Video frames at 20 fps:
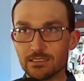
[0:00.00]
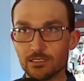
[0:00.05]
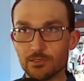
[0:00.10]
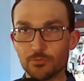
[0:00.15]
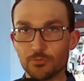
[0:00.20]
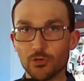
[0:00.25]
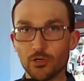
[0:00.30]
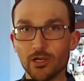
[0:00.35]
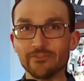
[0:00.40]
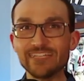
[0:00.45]

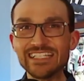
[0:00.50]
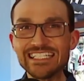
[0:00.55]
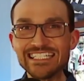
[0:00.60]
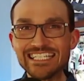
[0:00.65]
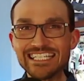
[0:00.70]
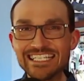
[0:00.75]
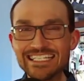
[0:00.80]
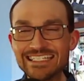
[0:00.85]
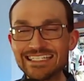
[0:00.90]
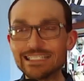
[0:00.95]

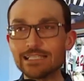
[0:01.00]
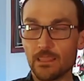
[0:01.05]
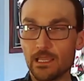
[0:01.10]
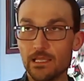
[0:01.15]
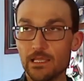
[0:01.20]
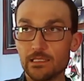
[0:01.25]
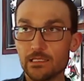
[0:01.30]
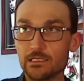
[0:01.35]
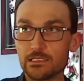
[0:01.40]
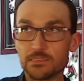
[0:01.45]

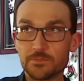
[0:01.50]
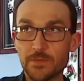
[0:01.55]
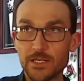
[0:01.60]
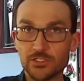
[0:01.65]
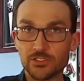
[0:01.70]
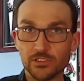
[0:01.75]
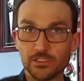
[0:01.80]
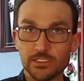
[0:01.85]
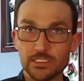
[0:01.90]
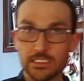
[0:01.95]
and then
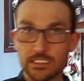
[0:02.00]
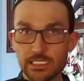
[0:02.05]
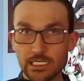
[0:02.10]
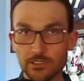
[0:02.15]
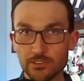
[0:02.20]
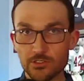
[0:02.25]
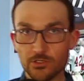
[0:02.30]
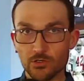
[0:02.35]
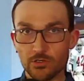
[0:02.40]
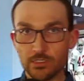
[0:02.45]
especially the
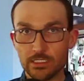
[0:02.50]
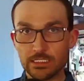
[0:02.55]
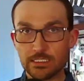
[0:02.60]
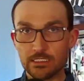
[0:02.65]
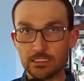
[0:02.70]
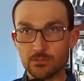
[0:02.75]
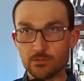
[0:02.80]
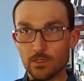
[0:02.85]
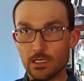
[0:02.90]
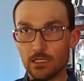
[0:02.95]
territories
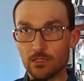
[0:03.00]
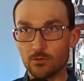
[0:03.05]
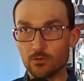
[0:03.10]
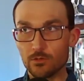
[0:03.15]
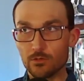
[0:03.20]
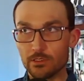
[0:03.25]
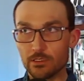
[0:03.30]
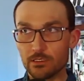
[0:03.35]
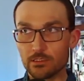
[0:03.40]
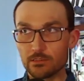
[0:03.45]
as well,
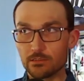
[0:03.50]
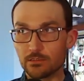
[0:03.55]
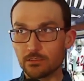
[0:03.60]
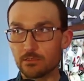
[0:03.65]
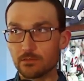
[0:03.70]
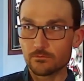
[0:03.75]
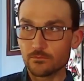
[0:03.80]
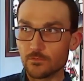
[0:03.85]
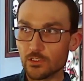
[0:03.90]
where there's,